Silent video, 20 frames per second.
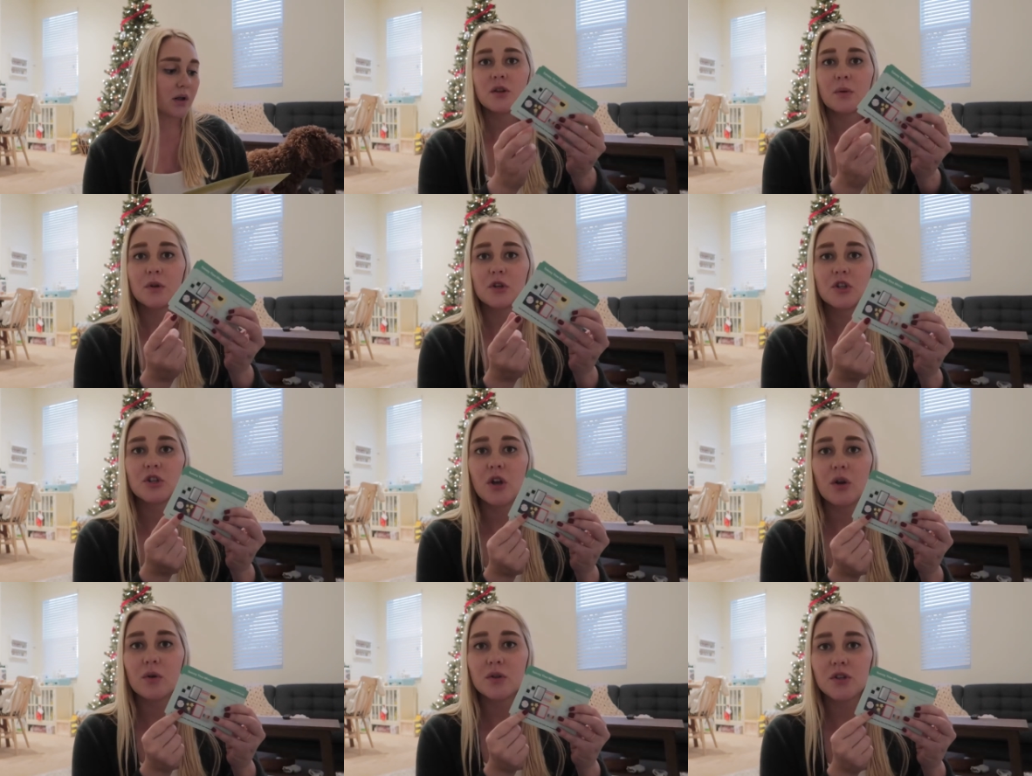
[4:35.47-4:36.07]
So it
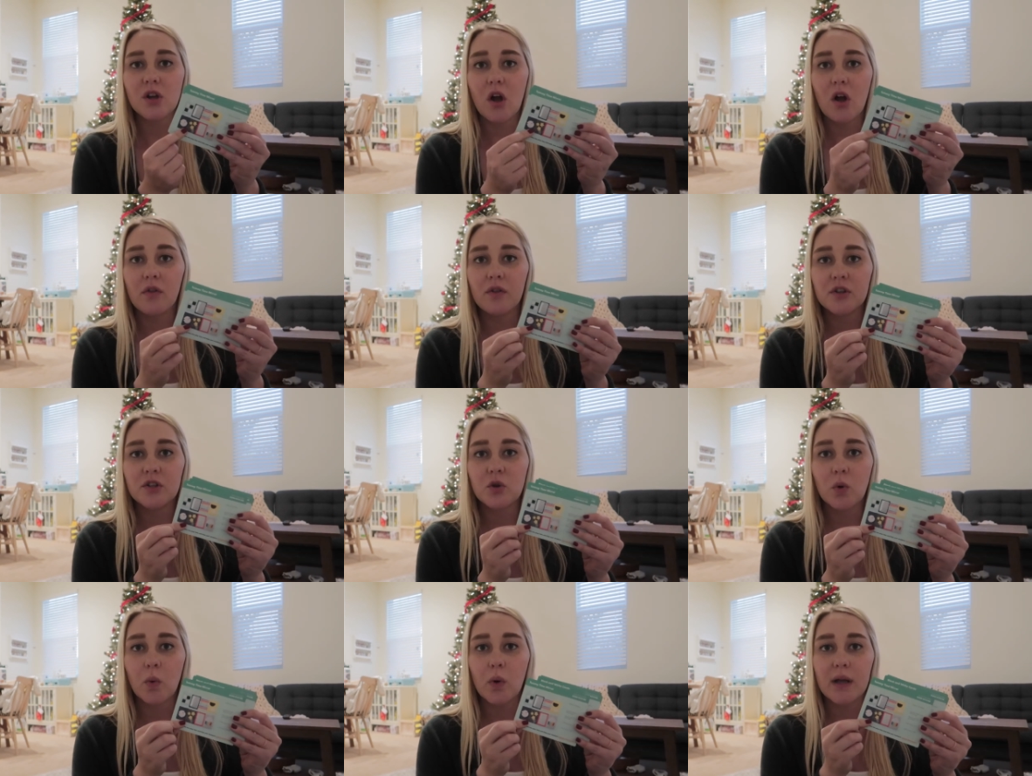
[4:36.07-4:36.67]
shows all
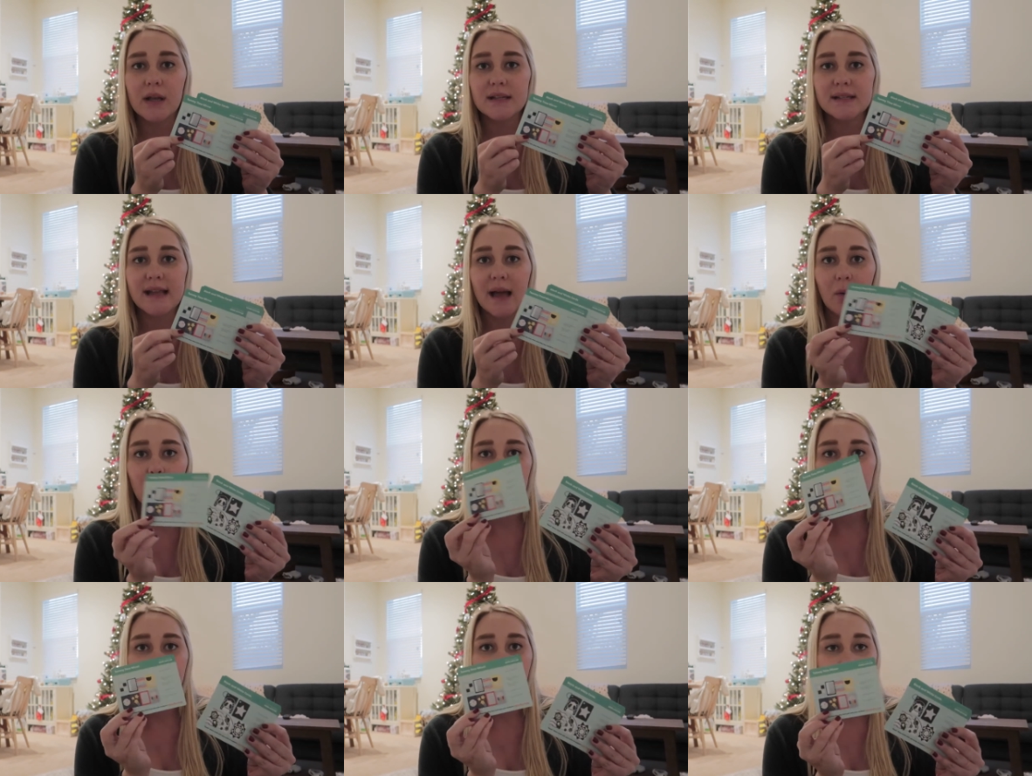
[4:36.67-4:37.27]
the toys
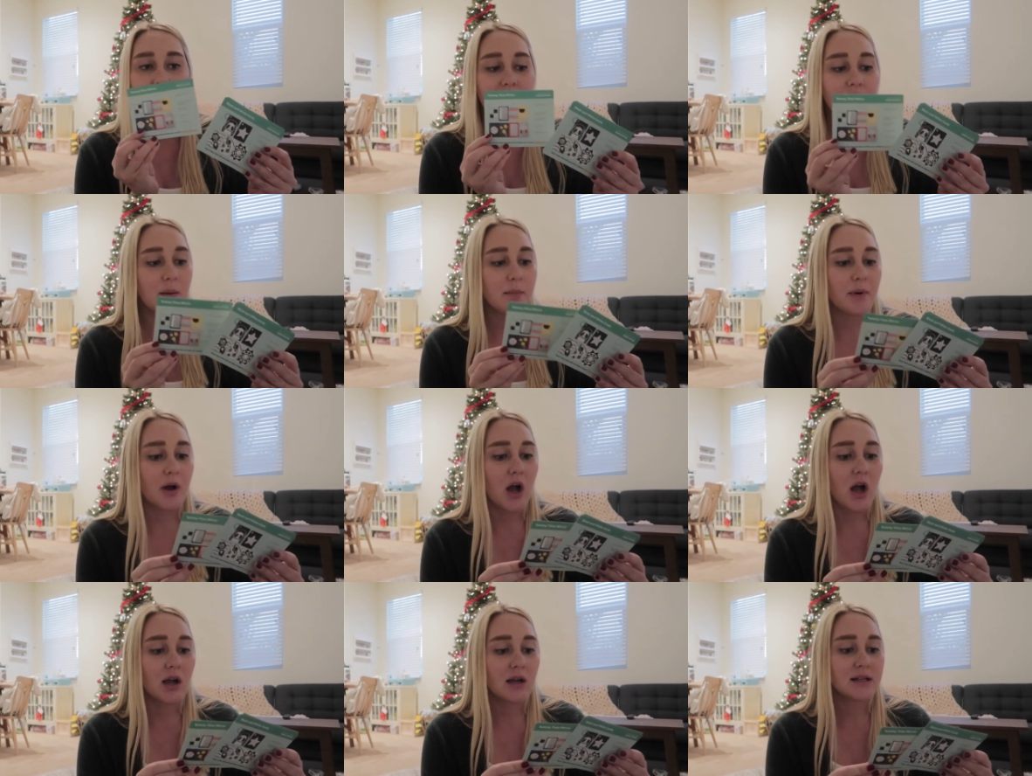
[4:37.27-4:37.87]
that we get in the
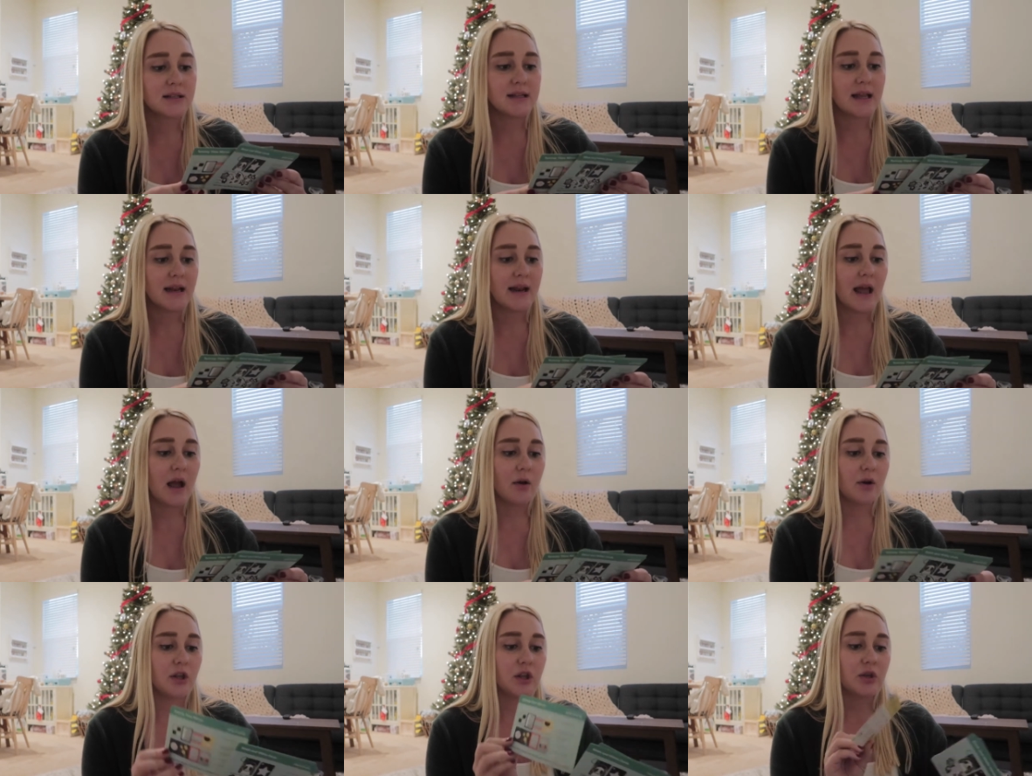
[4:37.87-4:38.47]
box and
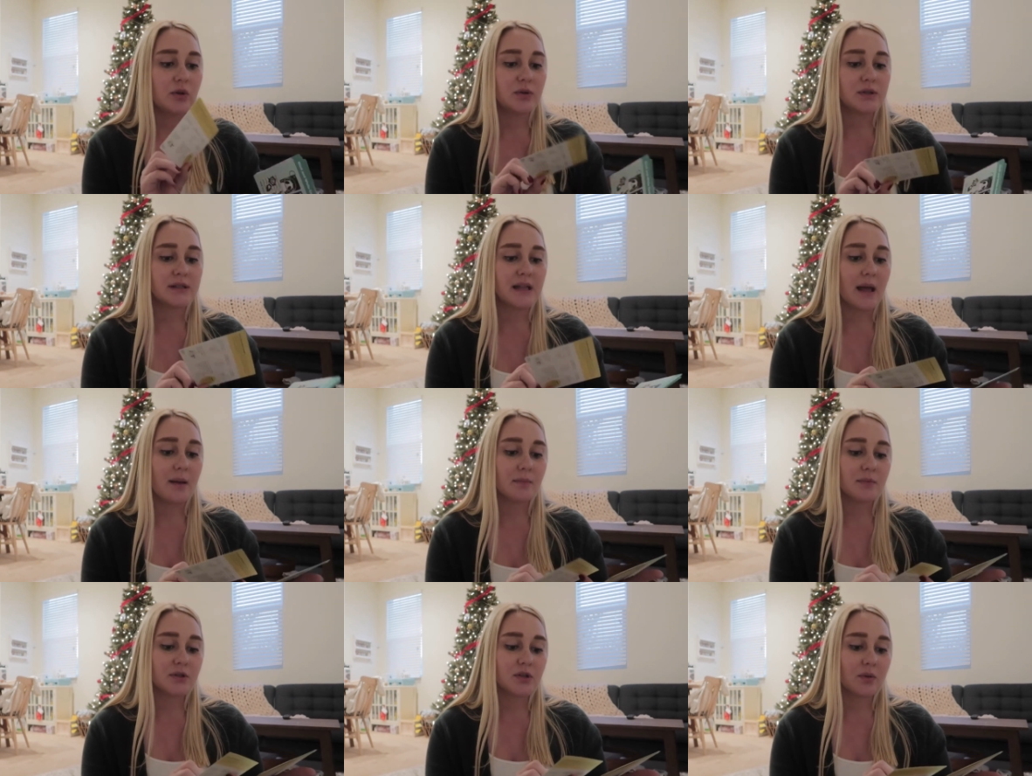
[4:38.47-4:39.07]
how to use
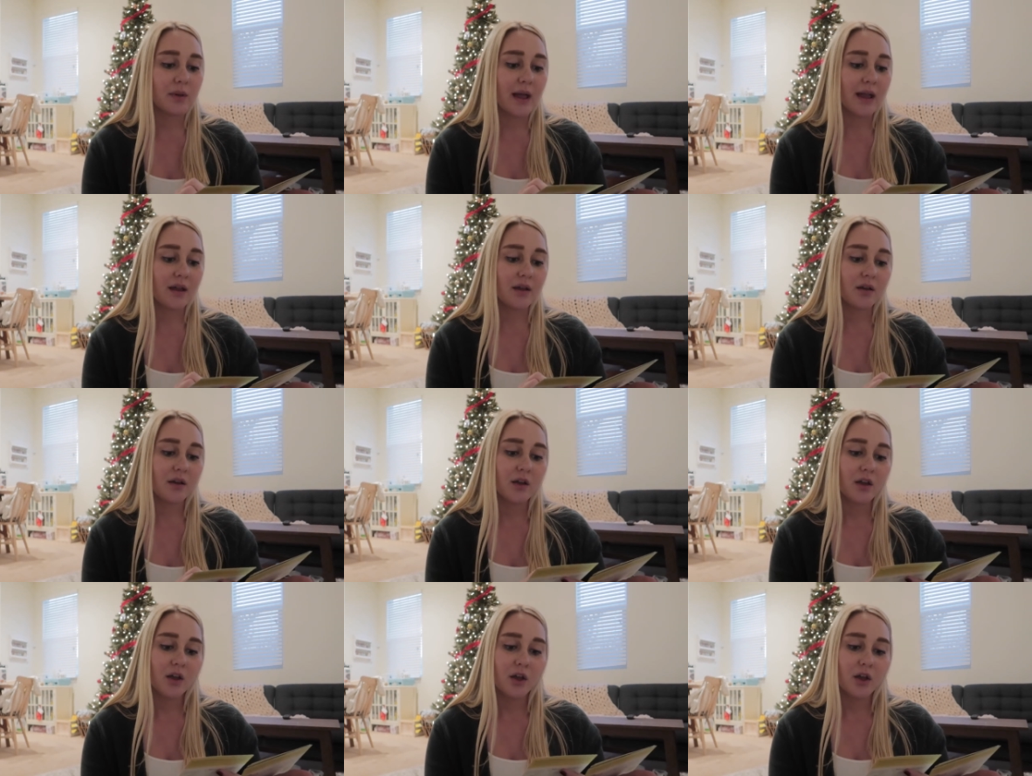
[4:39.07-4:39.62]
them. So like,